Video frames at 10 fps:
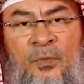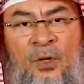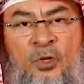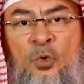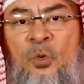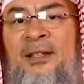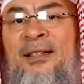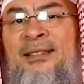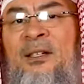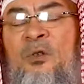So what
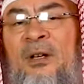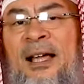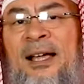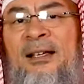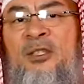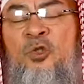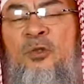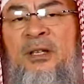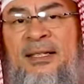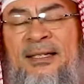does the Quran and
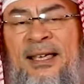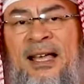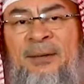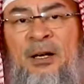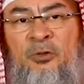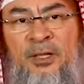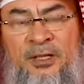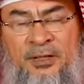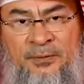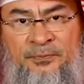Sunnah say about
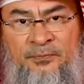this?